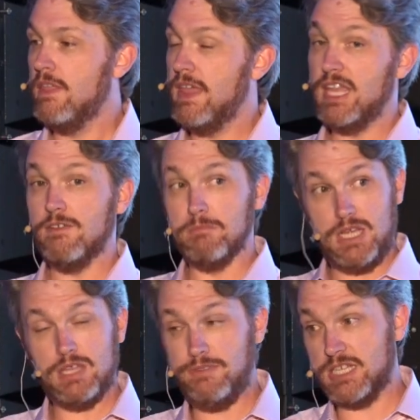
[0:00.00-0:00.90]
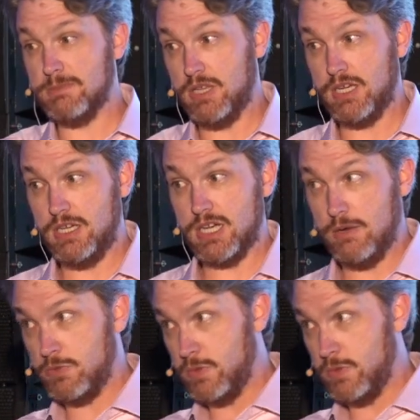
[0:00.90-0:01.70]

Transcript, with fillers: They give me the flexibility to come